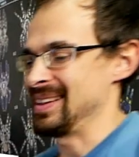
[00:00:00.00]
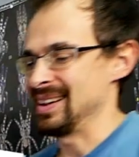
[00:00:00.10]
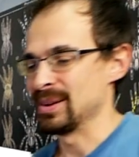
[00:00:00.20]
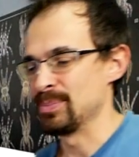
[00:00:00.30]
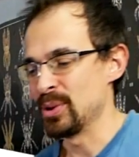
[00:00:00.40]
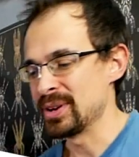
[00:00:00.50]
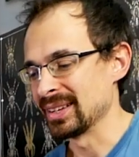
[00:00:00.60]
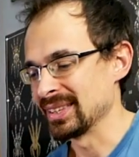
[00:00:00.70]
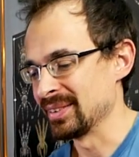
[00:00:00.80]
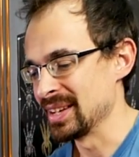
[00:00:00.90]

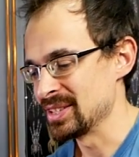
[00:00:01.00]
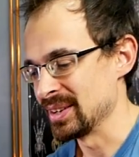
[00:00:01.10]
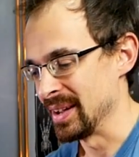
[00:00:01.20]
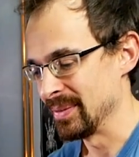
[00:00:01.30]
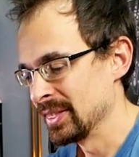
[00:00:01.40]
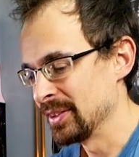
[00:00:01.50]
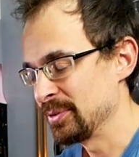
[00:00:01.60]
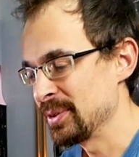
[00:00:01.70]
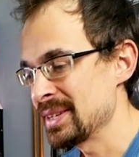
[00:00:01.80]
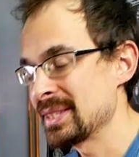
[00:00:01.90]
Arboreal Tarantula. The
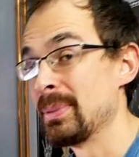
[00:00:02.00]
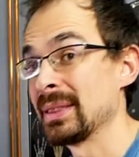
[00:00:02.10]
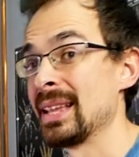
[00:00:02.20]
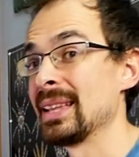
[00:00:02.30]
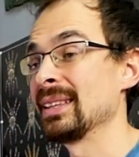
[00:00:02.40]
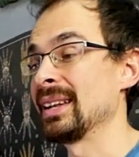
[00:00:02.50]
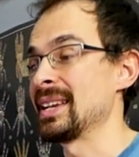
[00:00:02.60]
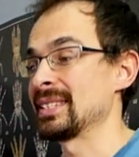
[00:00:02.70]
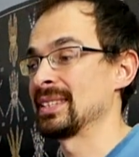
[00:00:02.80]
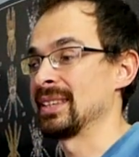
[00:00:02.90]
first but not the
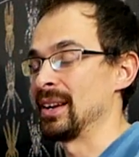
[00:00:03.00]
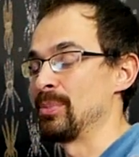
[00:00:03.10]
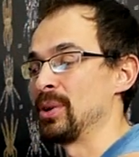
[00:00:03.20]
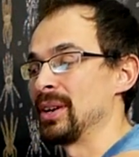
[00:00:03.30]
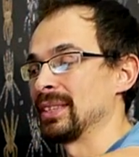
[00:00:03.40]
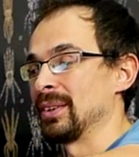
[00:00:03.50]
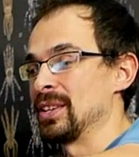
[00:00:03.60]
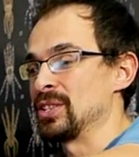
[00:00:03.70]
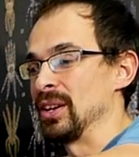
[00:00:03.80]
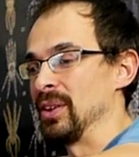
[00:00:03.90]
last Arboreal
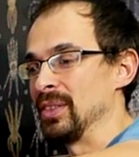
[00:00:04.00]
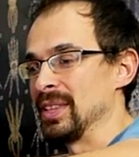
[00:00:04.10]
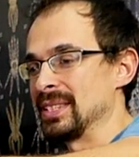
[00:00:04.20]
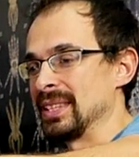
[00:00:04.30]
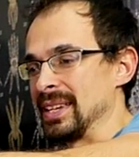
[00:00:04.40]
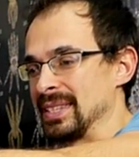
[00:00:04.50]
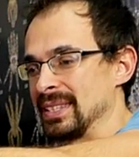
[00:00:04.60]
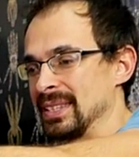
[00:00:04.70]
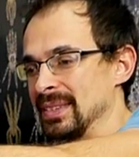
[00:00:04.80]
Tarantula on this list.